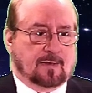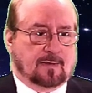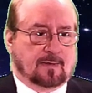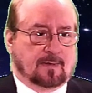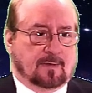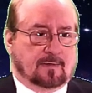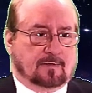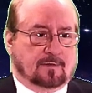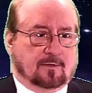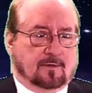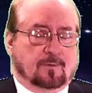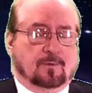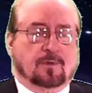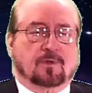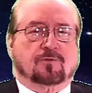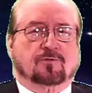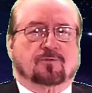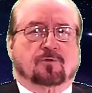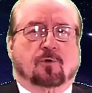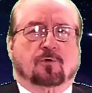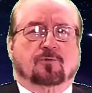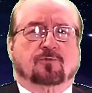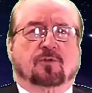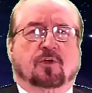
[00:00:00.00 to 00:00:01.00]
find
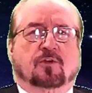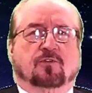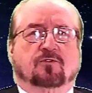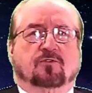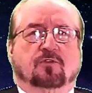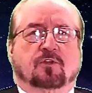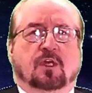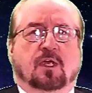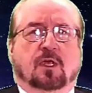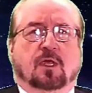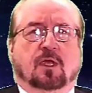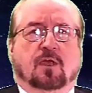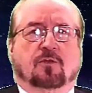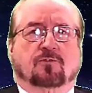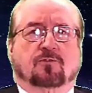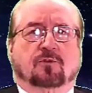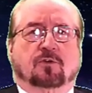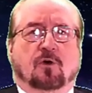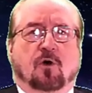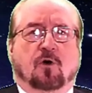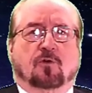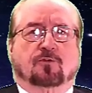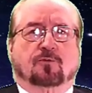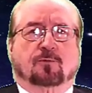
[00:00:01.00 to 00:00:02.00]
that there is no such
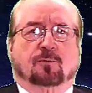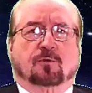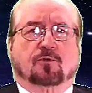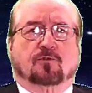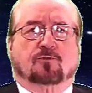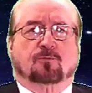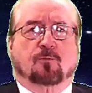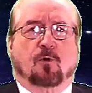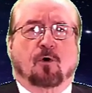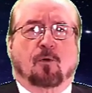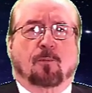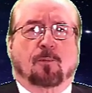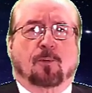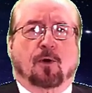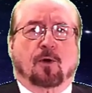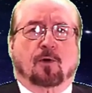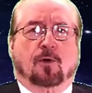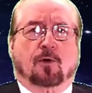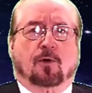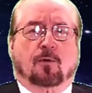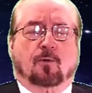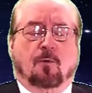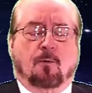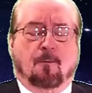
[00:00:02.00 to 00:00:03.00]
thing as the ultimate small